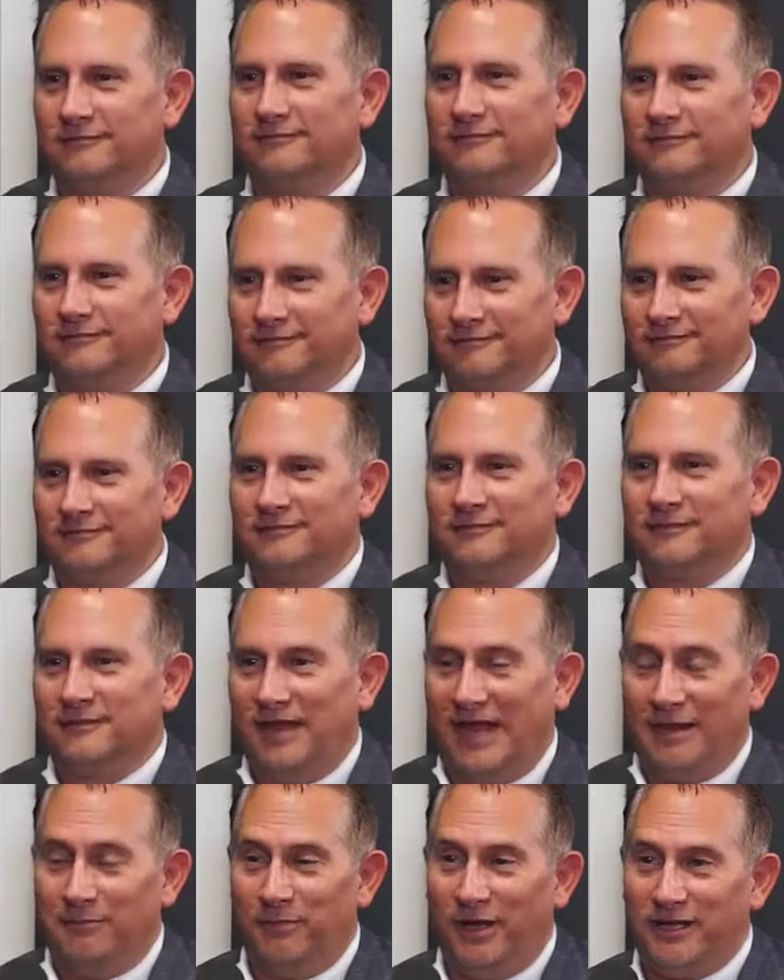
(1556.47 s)
Right.
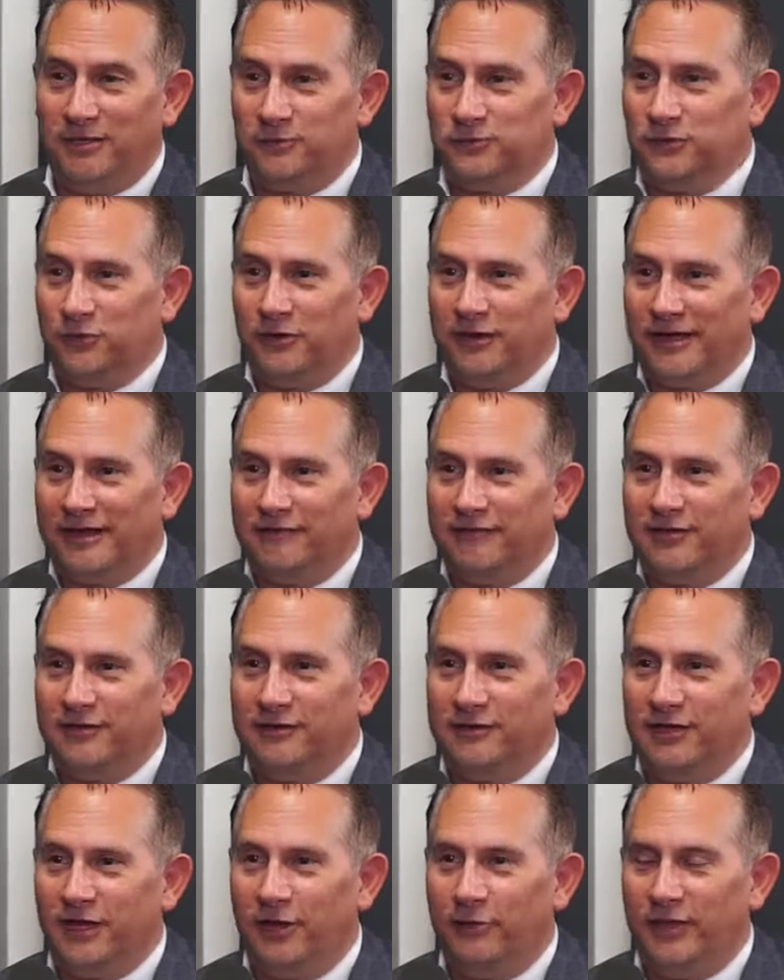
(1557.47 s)
And Michael Jordan,
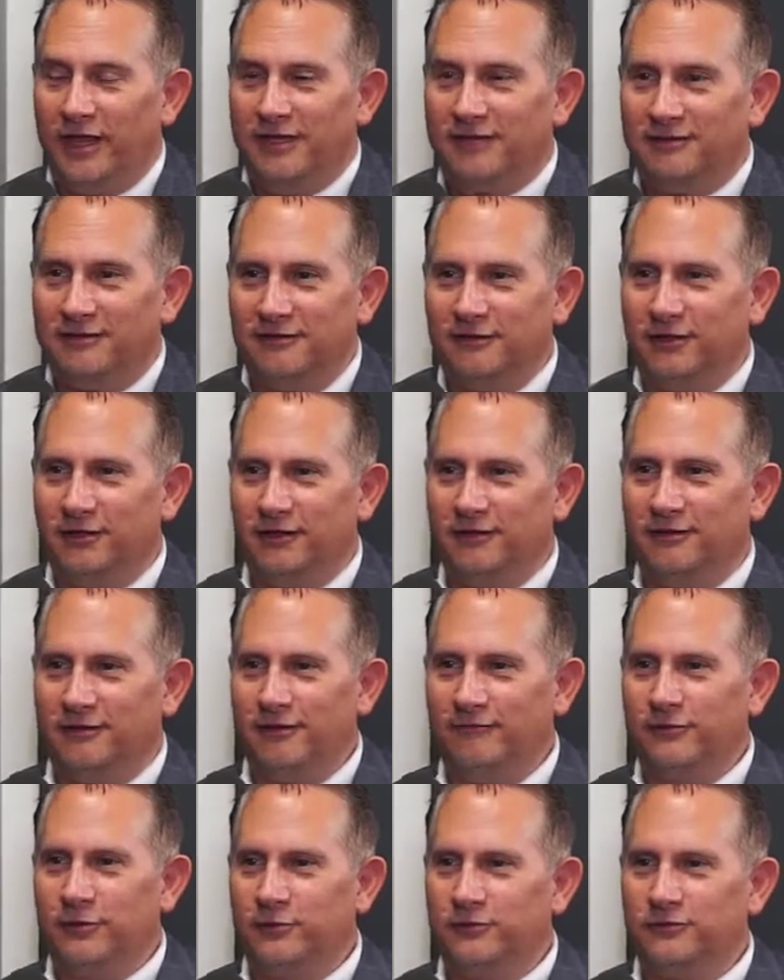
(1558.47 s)
even you know, yeah. they,
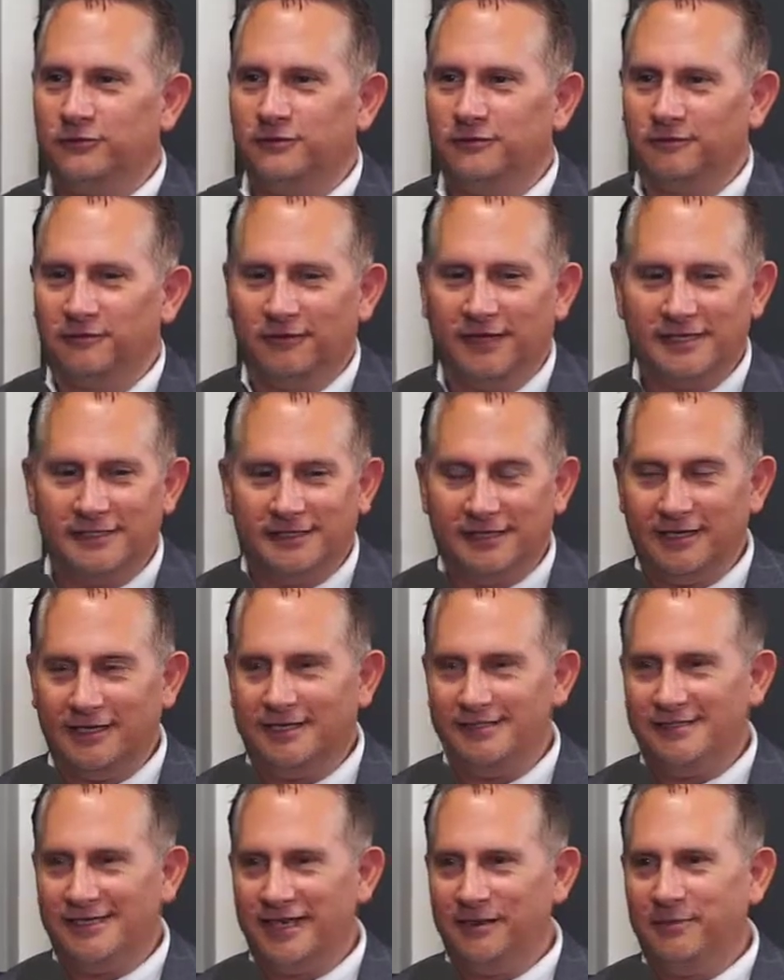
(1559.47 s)
if you listen to
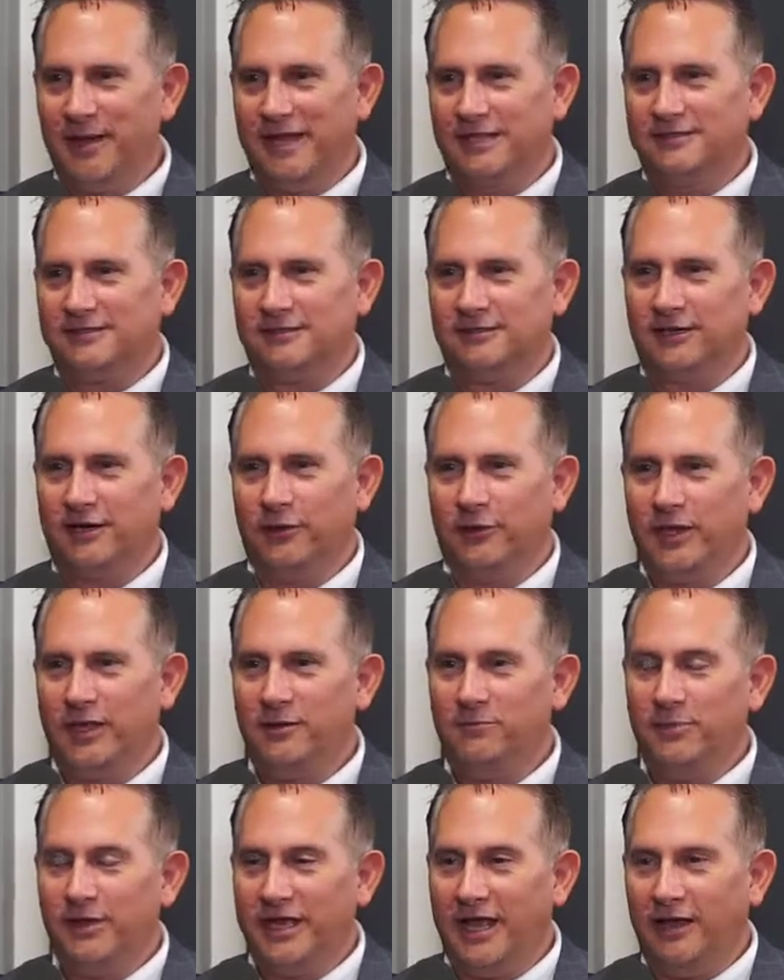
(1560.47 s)
his teammates, you know,
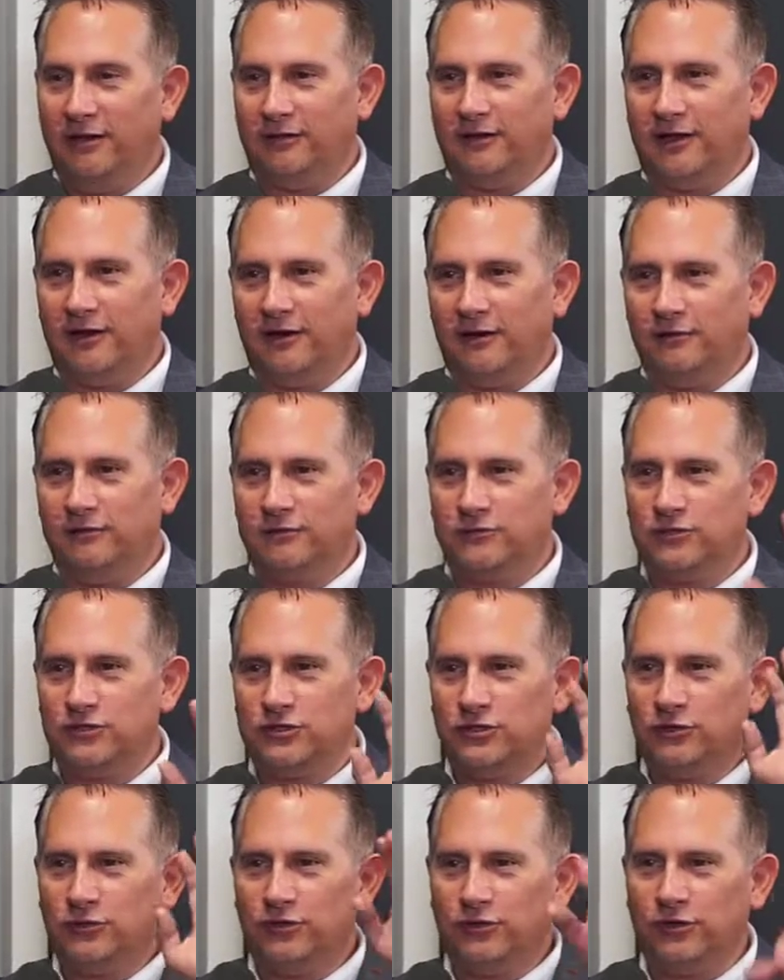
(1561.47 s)
he'd be out there
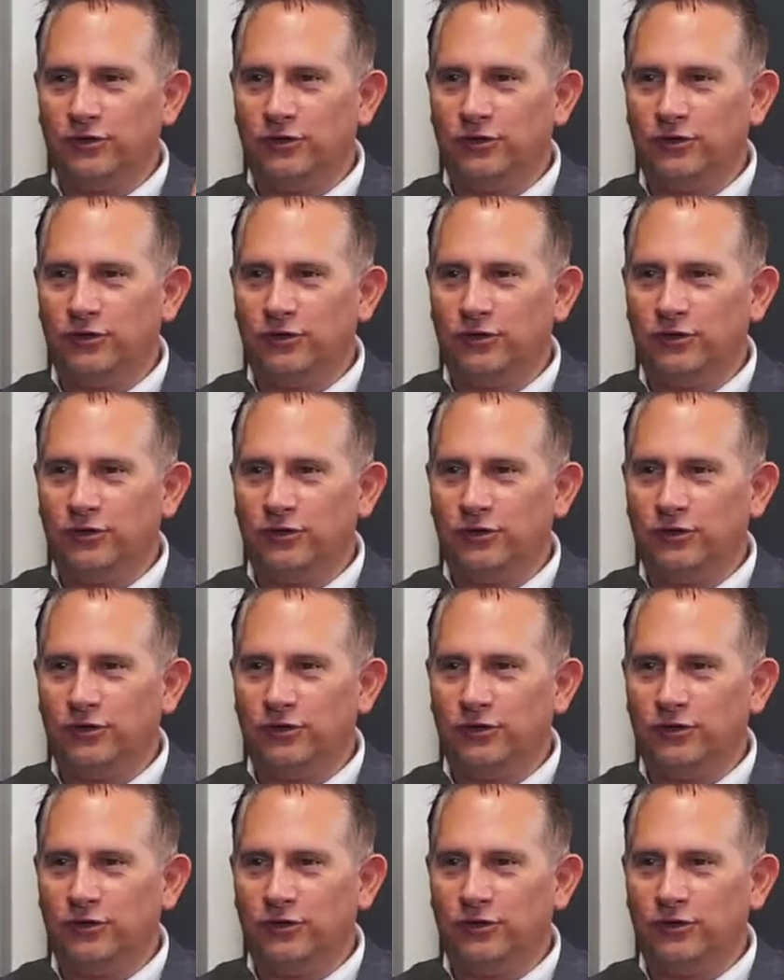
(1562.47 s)
shooting